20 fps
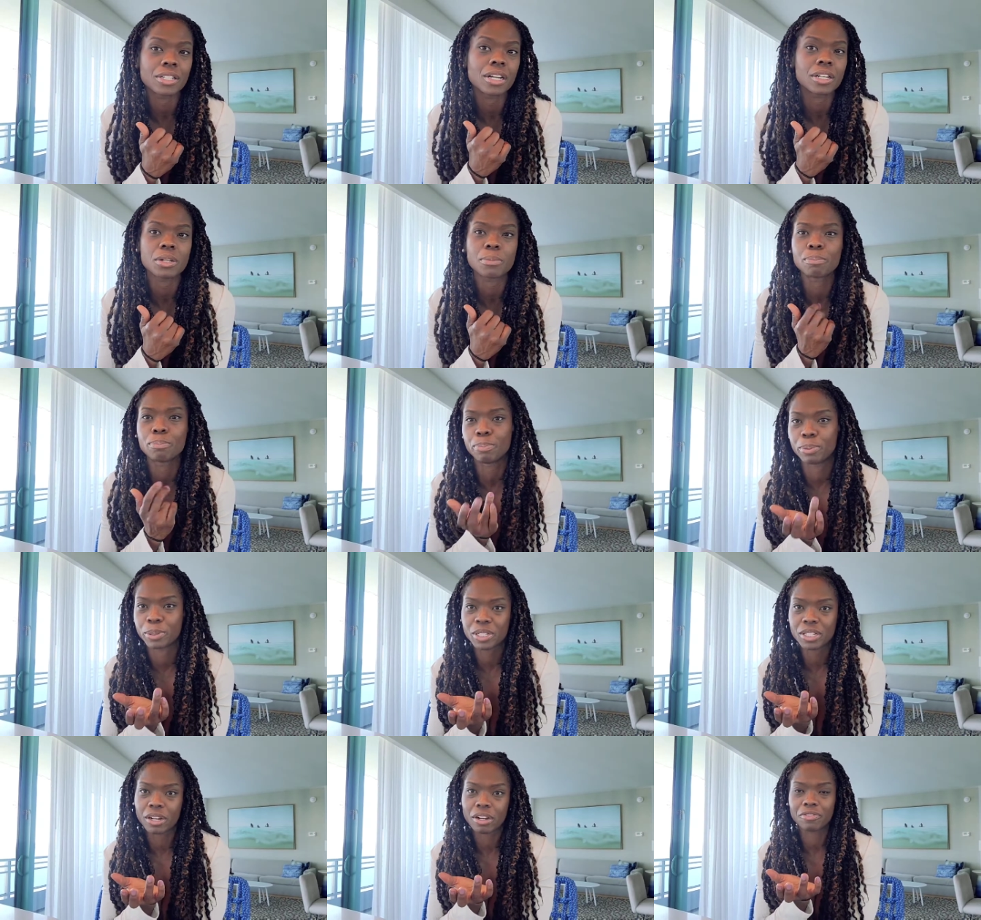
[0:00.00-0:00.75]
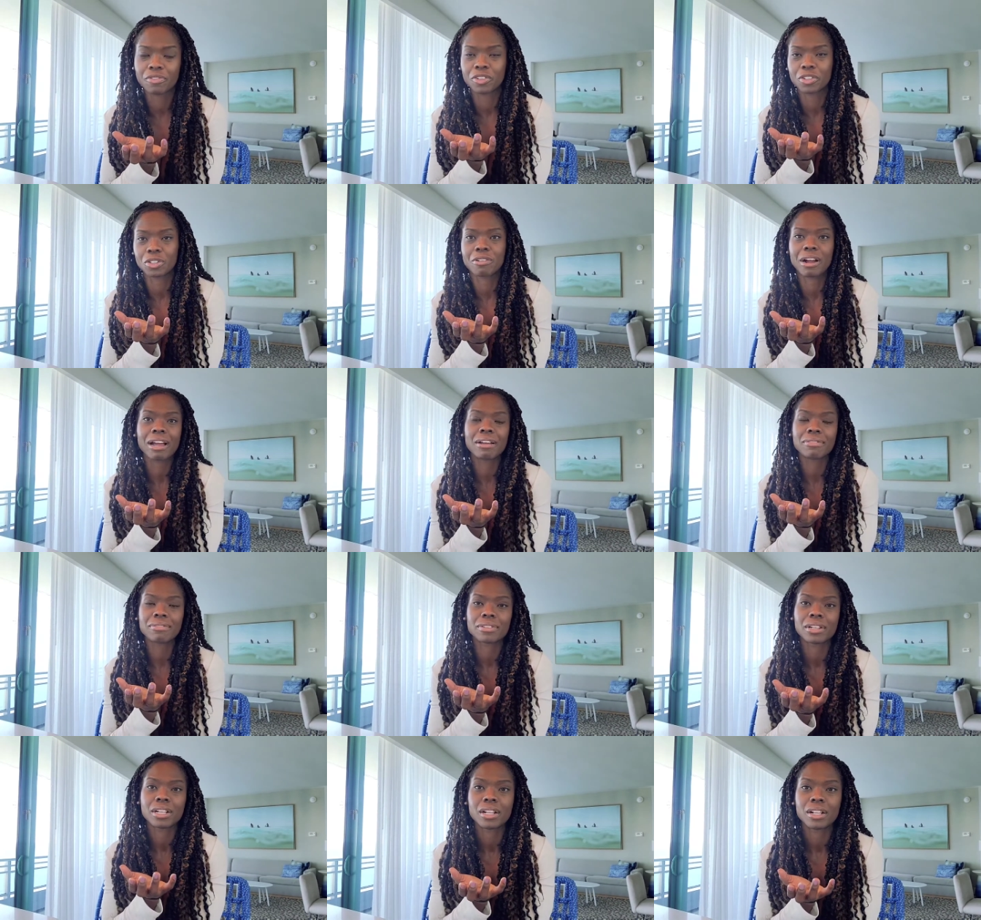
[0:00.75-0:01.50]
not going to book a photograph
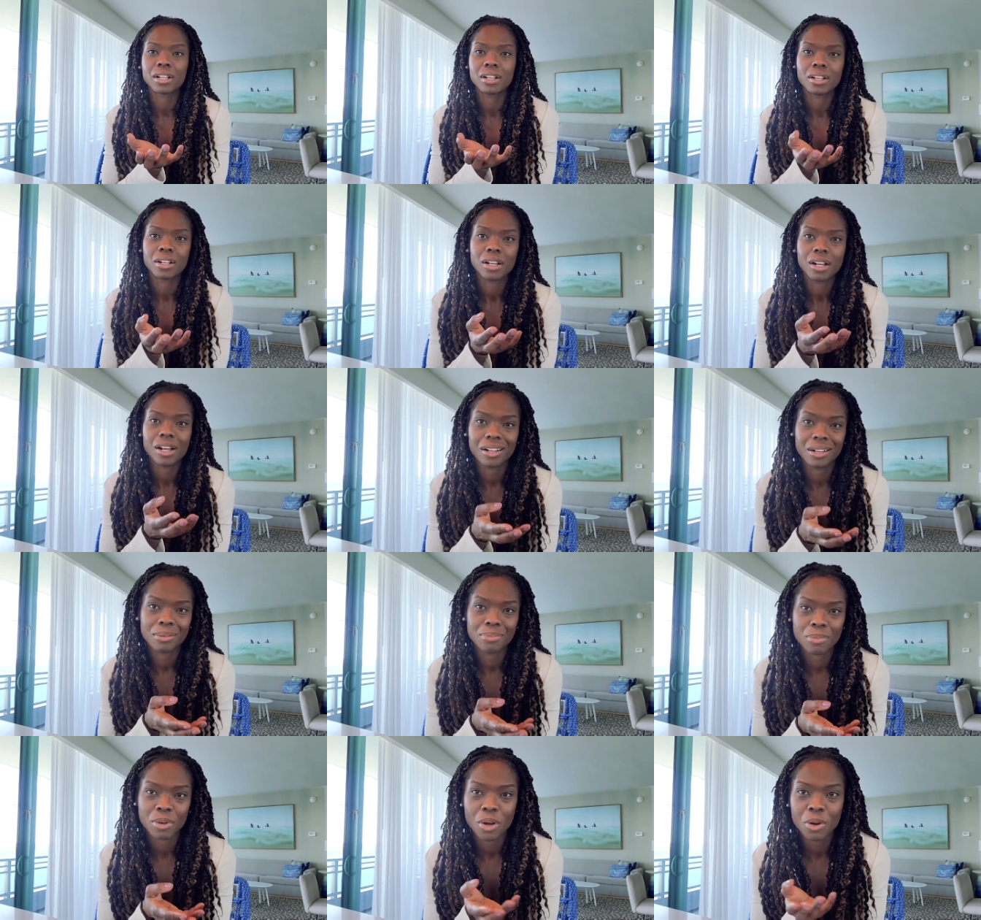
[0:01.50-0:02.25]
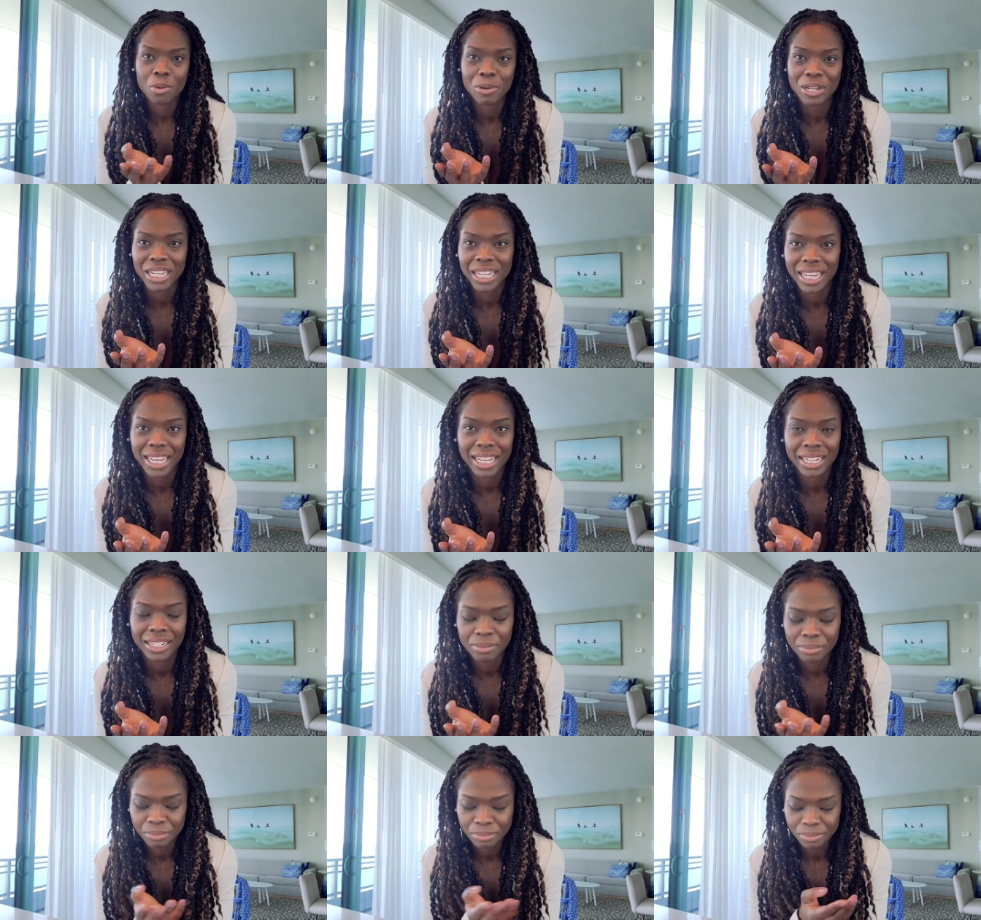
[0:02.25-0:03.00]
um, a week
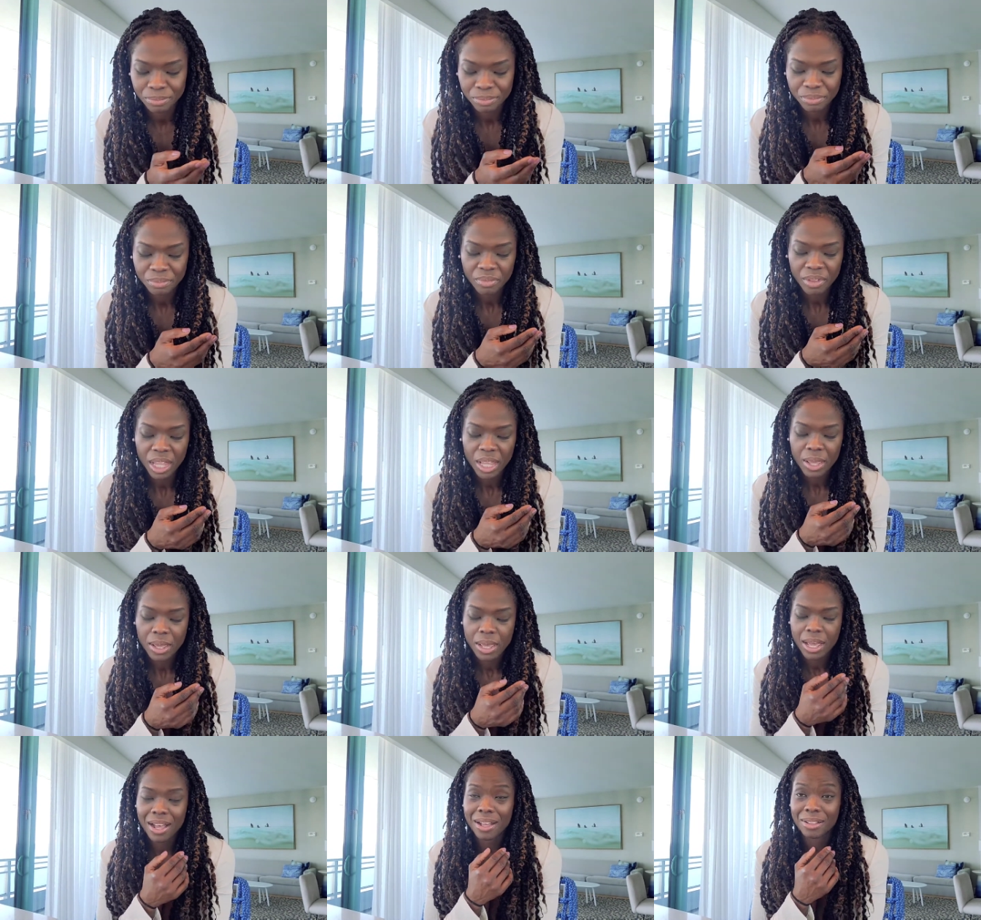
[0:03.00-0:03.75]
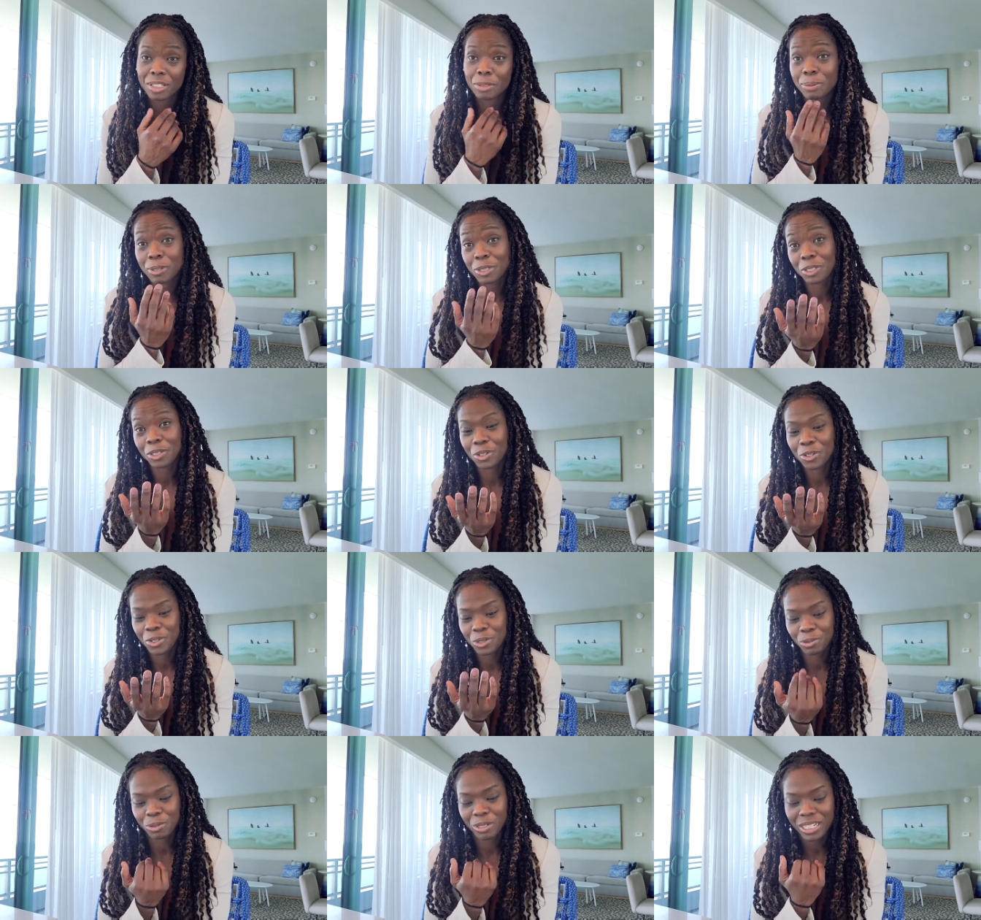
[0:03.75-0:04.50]
ahead uh, especially the
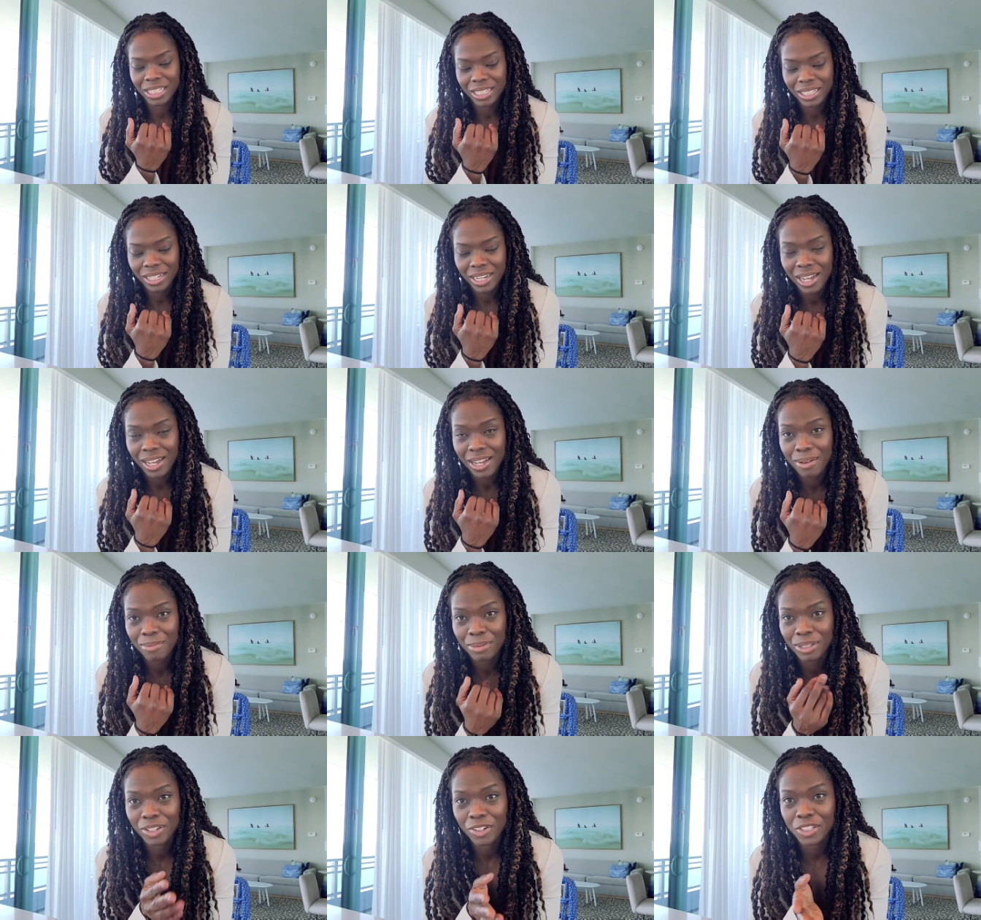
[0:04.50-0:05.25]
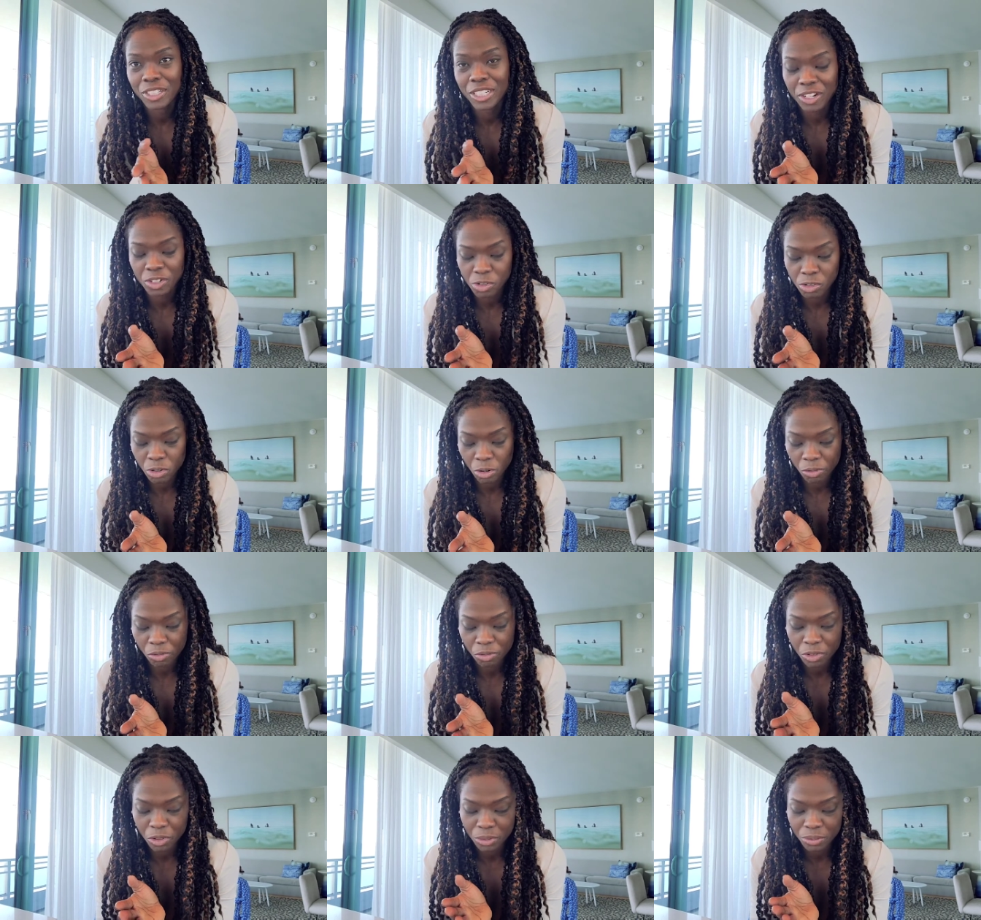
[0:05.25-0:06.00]
good ones, um, their schedules are
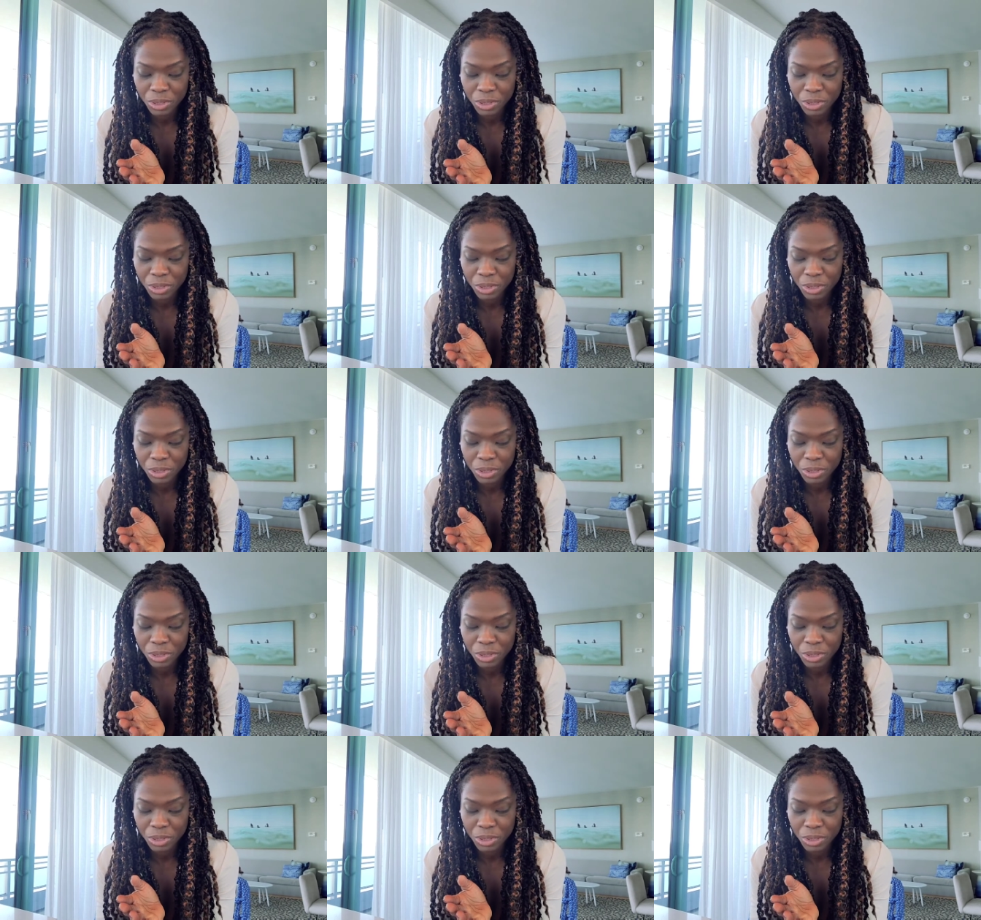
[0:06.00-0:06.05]
full.